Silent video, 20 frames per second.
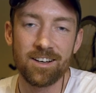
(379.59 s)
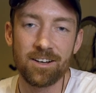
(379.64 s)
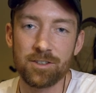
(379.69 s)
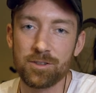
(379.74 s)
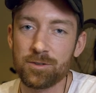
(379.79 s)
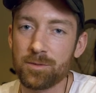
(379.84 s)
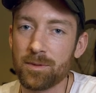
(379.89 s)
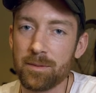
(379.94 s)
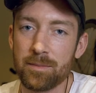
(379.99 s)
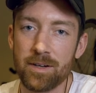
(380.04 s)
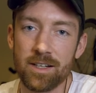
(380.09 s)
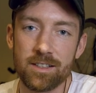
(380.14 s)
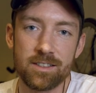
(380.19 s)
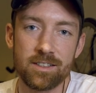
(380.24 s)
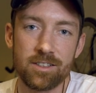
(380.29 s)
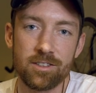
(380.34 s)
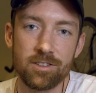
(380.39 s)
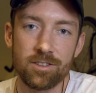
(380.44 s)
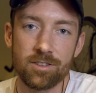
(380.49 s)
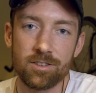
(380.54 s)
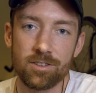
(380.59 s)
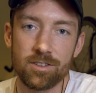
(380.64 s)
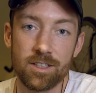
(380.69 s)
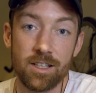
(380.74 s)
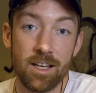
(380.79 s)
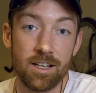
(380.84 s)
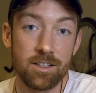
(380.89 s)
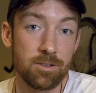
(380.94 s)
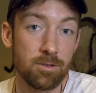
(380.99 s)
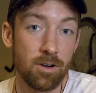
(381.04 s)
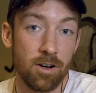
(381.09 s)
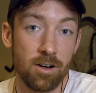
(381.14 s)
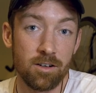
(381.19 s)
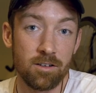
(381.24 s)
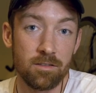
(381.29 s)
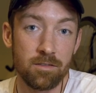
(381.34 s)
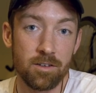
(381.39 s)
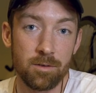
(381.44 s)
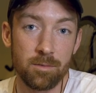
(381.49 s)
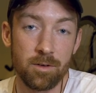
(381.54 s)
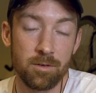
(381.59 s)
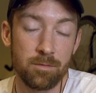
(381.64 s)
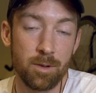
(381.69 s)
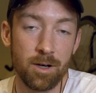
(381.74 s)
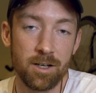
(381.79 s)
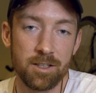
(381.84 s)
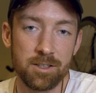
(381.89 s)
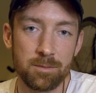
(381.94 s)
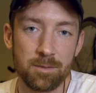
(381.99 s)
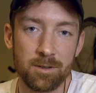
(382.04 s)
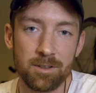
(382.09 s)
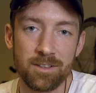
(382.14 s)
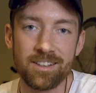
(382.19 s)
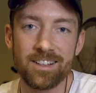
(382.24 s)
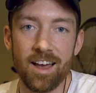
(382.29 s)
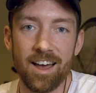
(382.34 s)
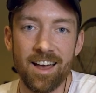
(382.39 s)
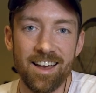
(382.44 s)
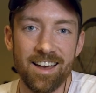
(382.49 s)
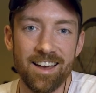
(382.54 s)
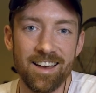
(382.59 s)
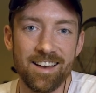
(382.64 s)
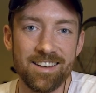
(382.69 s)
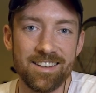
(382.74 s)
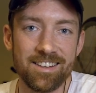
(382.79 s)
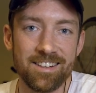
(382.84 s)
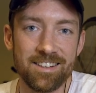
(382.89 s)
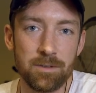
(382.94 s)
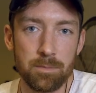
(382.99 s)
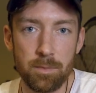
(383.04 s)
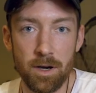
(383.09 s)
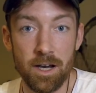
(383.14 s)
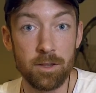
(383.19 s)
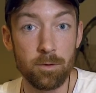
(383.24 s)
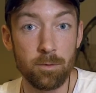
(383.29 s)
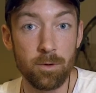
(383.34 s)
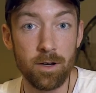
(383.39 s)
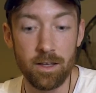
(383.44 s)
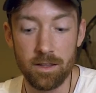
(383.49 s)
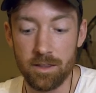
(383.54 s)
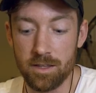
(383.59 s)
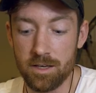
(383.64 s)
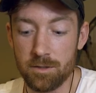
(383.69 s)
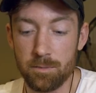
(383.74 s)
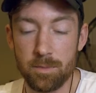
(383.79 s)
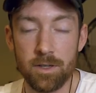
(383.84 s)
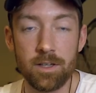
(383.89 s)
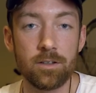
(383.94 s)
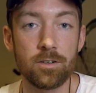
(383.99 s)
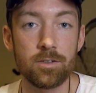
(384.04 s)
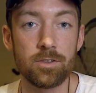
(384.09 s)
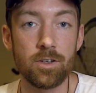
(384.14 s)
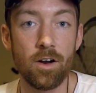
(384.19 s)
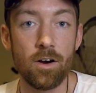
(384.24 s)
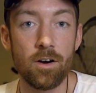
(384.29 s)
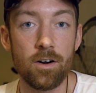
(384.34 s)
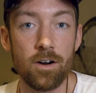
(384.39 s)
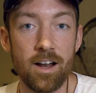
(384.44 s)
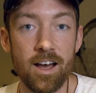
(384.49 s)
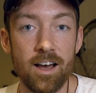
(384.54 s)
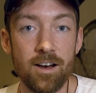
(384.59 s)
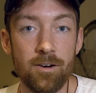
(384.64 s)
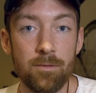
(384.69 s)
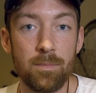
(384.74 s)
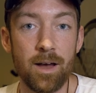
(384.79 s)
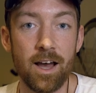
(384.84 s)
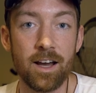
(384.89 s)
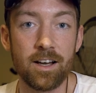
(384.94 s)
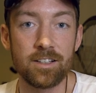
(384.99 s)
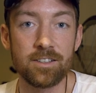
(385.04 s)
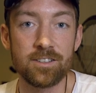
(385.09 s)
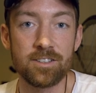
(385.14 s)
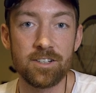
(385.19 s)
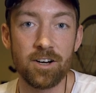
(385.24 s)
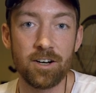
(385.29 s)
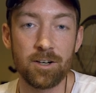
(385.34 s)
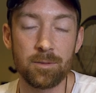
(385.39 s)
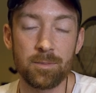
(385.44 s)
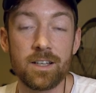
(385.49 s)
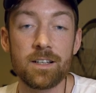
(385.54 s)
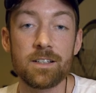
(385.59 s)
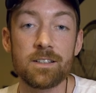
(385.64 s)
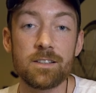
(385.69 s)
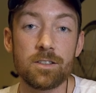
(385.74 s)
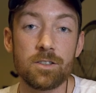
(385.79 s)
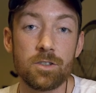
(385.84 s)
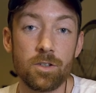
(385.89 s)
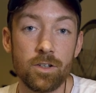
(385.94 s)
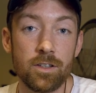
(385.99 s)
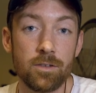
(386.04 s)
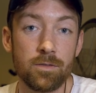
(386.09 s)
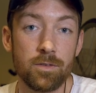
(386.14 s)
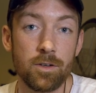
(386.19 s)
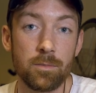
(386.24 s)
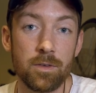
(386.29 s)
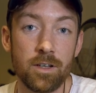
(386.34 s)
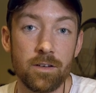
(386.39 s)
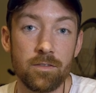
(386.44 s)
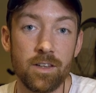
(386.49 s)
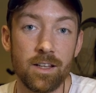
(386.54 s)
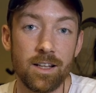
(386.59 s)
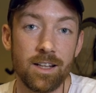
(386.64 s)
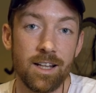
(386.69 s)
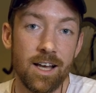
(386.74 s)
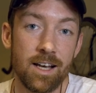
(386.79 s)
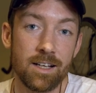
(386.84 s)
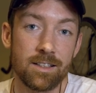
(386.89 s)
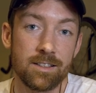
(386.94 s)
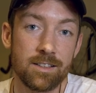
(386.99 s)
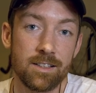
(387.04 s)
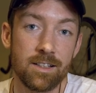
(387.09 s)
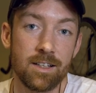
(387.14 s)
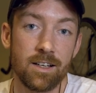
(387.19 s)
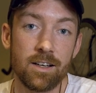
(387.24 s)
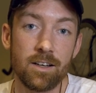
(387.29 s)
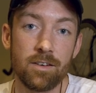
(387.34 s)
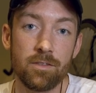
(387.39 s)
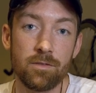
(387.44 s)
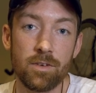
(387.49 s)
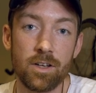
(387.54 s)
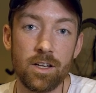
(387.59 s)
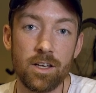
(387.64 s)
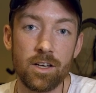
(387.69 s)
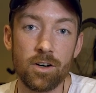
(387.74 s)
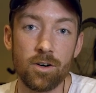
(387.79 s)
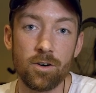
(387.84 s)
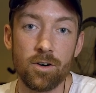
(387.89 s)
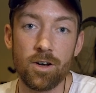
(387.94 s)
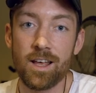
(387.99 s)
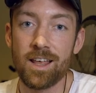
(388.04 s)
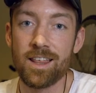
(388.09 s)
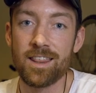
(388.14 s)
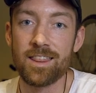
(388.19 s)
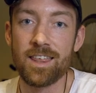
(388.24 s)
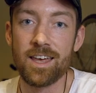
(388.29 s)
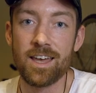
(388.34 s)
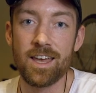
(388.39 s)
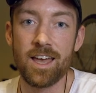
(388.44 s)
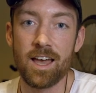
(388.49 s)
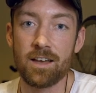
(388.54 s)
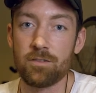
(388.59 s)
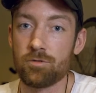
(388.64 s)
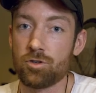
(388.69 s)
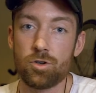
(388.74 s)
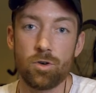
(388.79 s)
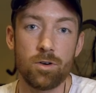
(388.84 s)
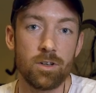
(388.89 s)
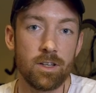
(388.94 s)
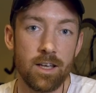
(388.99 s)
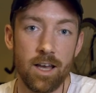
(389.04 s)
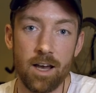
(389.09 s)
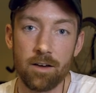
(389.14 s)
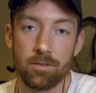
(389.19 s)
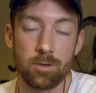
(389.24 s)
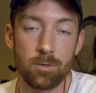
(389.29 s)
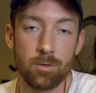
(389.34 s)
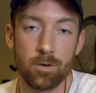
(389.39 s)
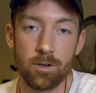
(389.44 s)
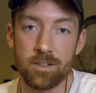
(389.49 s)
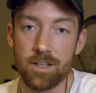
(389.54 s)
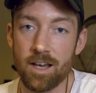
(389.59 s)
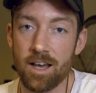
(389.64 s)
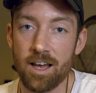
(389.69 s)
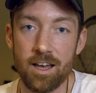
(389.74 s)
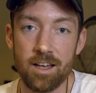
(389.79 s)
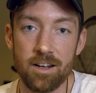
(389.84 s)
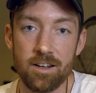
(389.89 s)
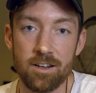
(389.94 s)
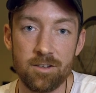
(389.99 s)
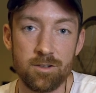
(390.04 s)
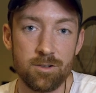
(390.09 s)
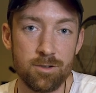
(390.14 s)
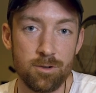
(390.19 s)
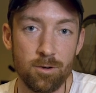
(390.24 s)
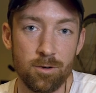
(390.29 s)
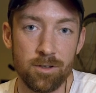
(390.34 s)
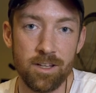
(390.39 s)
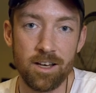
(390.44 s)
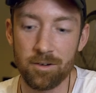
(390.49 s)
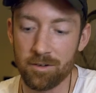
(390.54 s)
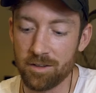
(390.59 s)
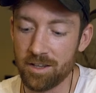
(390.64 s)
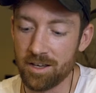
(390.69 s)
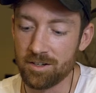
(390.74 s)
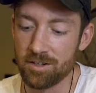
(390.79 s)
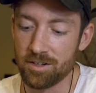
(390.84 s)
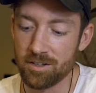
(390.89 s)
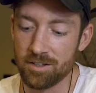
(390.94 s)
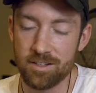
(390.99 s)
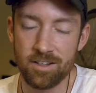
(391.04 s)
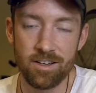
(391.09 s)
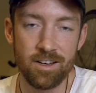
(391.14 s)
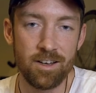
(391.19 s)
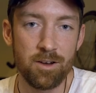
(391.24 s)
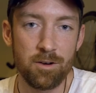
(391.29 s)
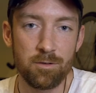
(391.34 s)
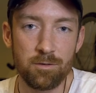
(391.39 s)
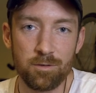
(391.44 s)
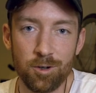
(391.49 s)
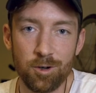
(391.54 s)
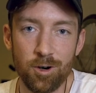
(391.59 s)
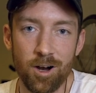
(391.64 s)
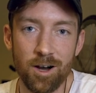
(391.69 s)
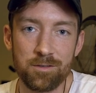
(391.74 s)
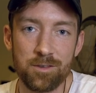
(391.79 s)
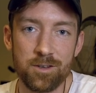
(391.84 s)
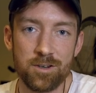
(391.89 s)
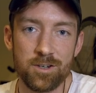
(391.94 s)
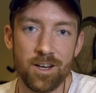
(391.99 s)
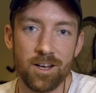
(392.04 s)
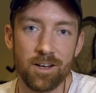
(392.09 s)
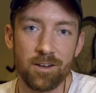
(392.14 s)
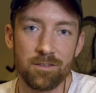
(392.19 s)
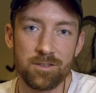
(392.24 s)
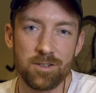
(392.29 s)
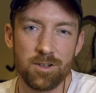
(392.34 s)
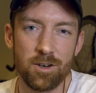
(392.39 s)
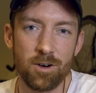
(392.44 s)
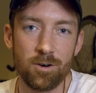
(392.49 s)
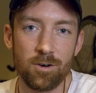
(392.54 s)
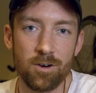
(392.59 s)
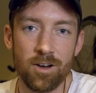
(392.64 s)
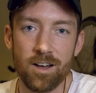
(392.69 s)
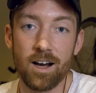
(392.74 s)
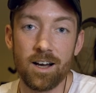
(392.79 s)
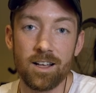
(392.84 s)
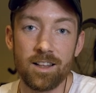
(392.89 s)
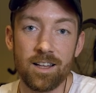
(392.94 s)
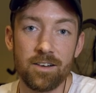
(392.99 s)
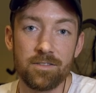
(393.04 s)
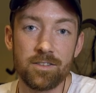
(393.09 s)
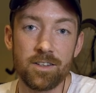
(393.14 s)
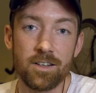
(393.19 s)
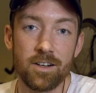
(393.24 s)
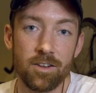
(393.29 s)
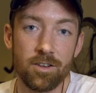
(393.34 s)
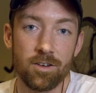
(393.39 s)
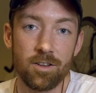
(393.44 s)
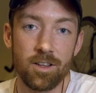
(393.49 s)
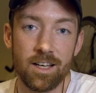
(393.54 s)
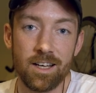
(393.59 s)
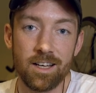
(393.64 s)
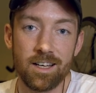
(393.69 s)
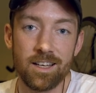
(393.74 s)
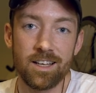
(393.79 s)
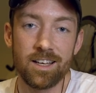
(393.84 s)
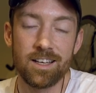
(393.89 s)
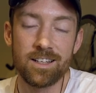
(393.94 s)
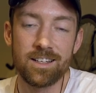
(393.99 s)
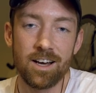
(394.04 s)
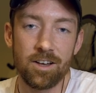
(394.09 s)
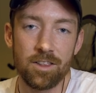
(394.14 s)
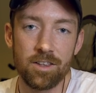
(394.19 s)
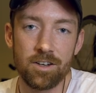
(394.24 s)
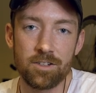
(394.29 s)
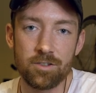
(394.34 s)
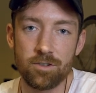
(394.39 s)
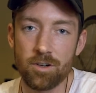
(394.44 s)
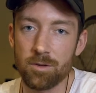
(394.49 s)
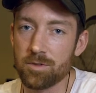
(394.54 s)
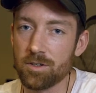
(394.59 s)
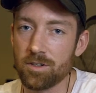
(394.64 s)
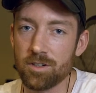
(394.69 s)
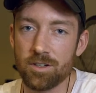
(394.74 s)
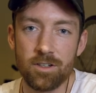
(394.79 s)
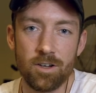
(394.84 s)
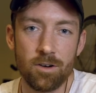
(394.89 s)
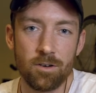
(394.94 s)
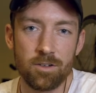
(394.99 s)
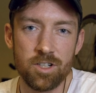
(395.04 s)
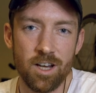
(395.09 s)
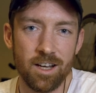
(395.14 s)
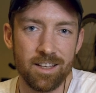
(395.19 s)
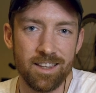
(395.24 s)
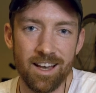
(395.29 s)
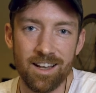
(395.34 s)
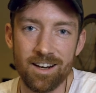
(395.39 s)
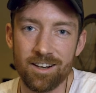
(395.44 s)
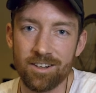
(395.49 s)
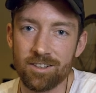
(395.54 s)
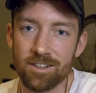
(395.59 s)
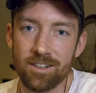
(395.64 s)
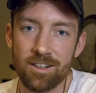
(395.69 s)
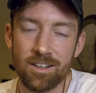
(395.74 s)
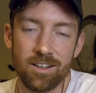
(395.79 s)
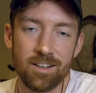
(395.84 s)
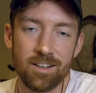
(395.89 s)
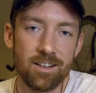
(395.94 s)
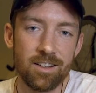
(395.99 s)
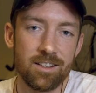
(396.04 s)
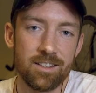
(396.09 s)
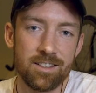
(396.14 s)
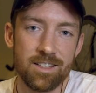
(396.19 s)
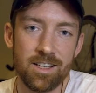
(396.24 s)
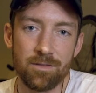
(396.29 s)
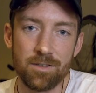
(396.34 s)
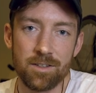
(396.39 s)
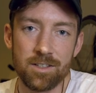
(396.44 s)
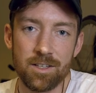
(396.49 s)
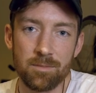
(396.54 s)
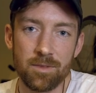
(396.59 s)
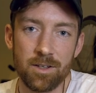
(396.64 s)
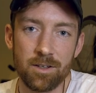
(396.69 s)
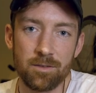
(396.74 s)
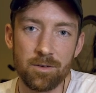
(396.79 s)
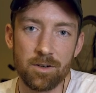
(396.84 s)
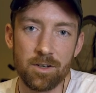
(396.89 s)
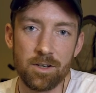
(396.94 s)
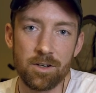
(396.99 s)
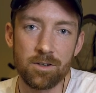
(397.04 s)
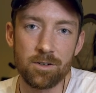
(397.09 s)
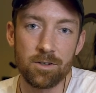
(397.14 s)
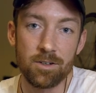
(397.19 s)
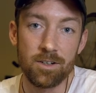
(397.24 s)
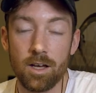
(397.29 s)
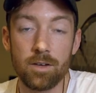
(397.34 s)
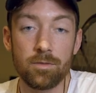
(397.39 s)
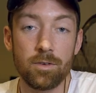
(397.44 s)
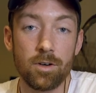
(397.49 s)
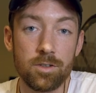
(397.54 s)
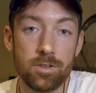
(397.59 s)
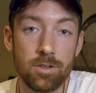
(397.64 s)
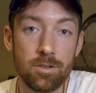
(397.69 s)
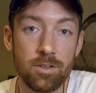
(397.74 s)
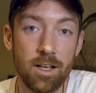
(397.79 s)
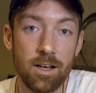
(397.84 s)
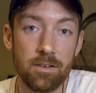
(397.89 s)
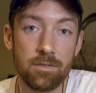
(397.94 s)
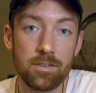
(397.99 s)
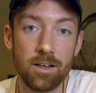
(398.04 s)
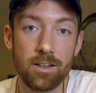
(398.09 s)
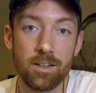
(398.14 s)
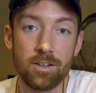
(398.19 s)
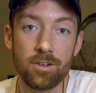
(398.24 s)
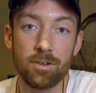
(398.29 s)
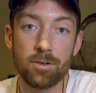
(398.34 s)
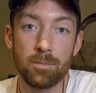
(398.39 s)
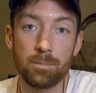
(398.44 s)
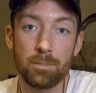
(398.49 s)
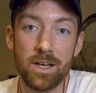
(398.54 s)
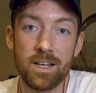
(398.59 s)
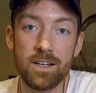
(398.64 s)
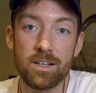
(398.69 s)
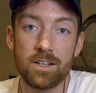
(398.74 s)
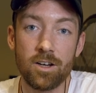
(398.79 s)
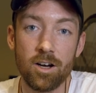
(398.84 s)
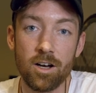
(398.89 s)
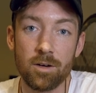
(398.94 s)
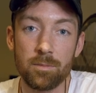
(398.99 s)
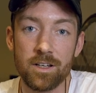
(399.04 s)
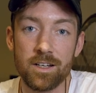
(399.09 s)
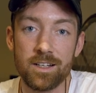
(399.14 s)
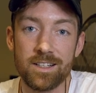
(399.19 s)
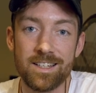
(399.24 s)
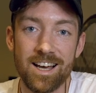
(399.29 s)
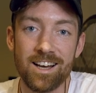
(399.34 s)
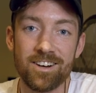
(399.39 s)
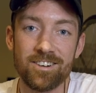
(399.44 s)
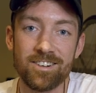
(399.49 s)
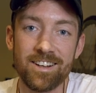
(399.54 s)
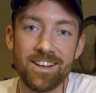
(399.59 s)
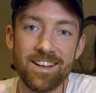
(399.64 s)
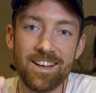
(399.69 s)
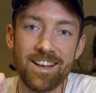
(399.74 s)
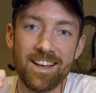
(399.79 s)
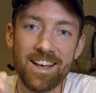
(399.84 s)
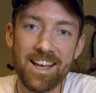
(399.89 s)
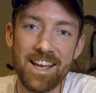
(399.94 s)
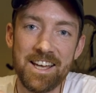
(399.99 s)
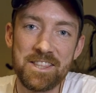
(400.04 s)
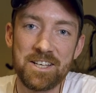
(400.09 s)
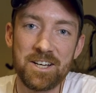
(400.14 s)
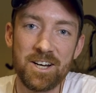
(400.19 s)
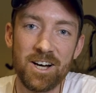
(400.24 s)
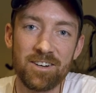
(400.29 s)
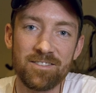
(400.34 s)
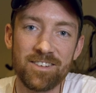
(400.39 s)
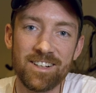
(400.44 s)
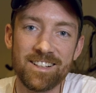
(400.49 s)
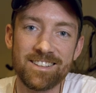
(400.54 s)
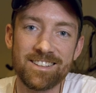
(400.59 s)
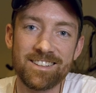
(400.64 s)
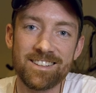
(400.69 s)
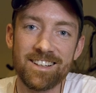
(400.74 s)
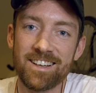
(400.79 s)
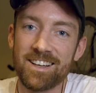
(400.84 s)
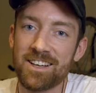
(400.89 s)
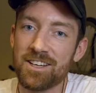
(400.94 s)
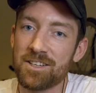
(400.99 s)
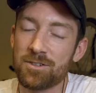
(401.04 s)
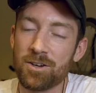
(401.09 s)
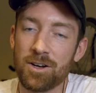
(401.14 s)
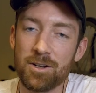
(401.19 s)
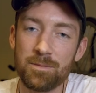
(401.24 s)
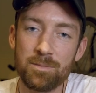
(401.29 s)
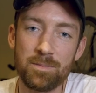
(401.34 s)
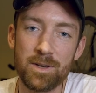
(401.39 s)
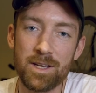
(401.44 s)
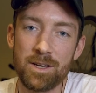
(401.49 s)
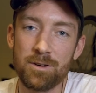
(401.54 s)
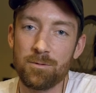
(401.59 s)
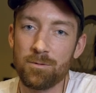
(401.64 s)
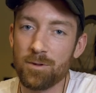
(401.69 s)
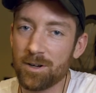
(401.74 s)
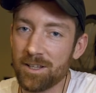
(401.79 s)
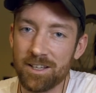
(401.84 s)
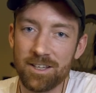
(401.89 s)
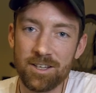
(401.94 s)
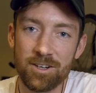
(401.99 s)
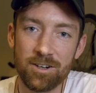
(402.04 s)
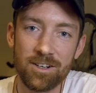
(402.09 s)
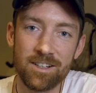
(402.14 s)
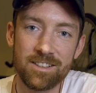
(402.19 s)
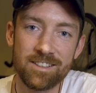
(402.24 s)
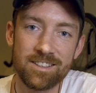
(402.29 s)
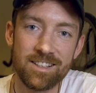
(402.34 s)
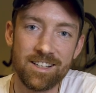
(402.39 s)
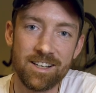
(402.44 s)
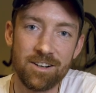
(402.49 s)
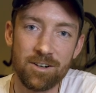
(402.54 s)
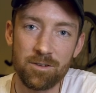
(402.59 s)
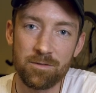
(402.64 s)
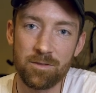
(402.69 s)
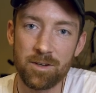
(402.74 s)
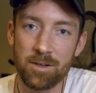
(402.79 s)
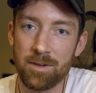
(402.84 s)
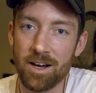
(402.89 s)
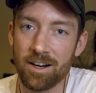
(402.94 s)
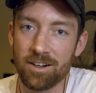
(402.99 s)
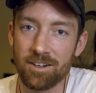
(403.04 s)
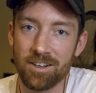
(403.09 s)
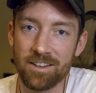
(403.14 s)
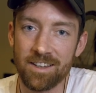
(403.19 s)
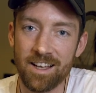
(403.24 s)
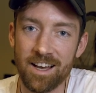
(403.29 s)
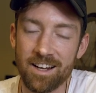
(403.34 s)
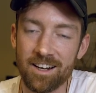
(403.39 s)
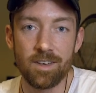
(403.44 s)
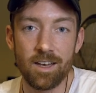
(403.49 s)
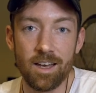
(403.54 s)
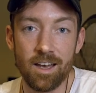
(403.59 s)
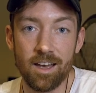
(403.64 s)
I'll do my best to get to all of them if possible. And by the way, these Picos are now back in stock because during the filming of the last video, they shortly afterwards had sold out. They just flew off the shelf. So I left another link down in the description. You can go check that out, see if it's something for you. I've also left a little pinned comment down in the comments, so I'd be really curious to hear your feedback on that.